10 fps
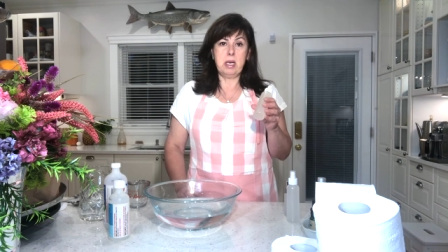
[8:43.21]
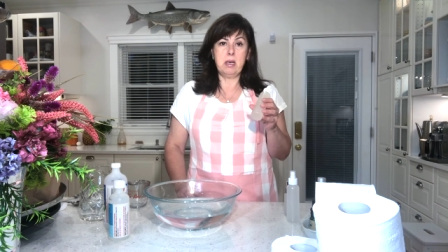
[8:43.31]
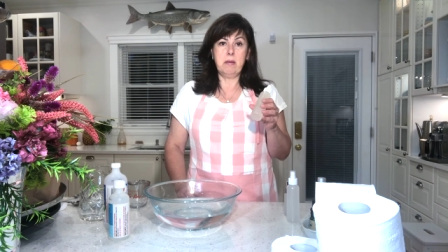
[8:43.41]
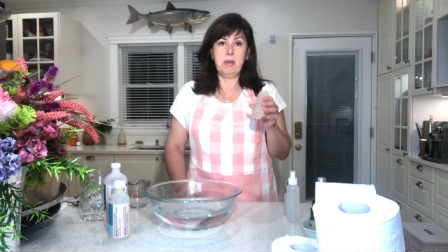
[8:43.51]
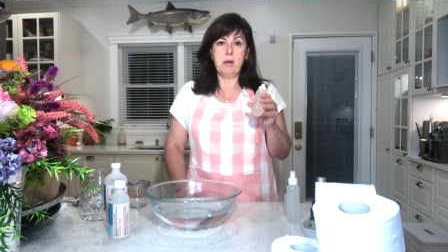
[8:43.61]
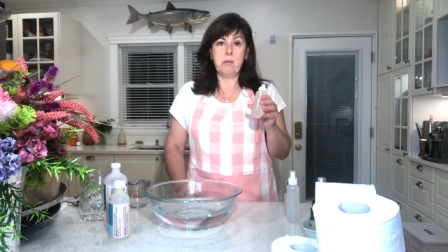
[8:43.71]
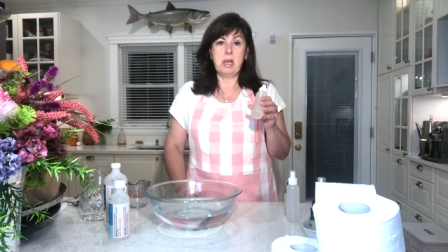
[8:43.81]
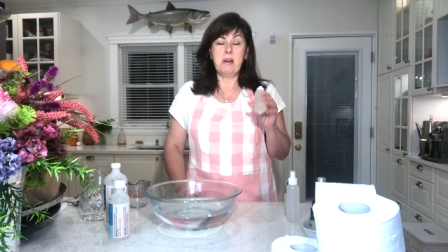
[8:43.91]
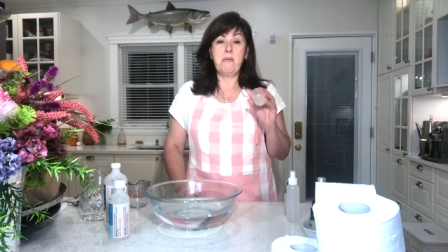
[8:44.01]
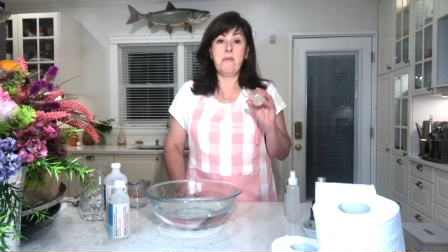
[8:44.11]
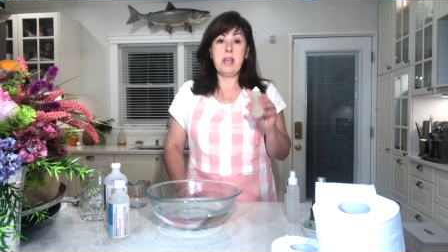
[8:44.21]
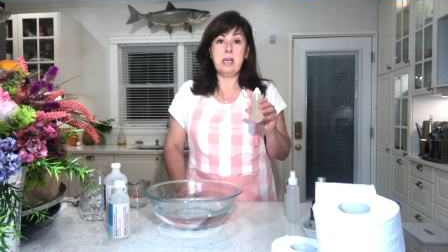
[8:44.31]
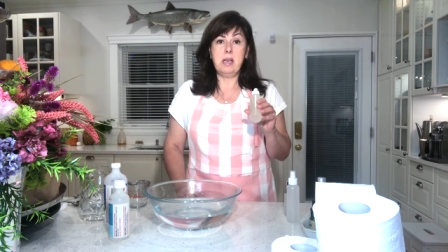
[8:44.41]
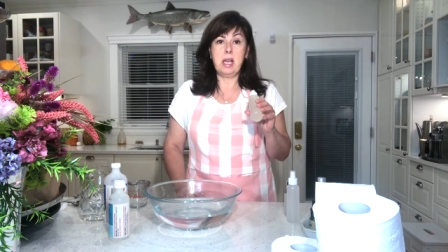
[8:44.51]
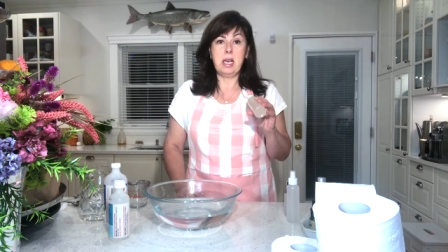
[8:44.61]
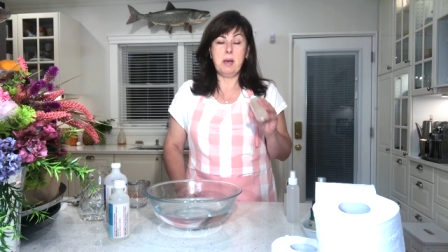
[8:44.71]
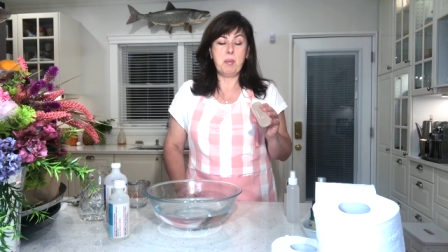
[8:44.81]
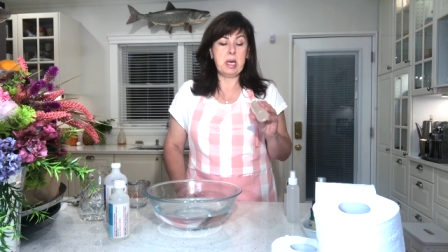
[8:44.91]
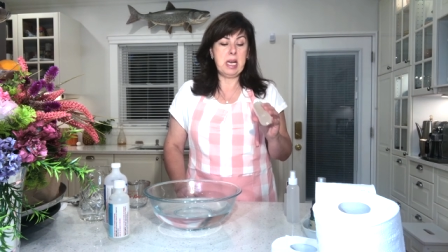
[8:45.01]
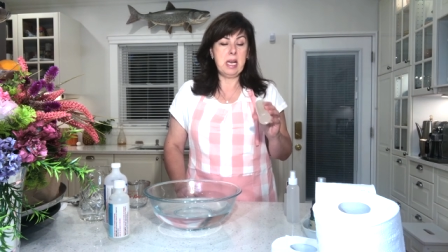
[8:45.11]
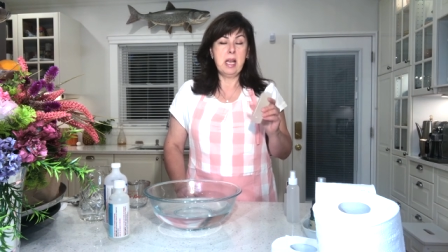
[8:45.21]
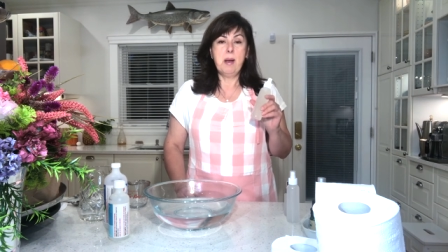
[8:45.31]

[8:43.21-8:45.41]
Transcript: Uh, you don't want to offend anybody,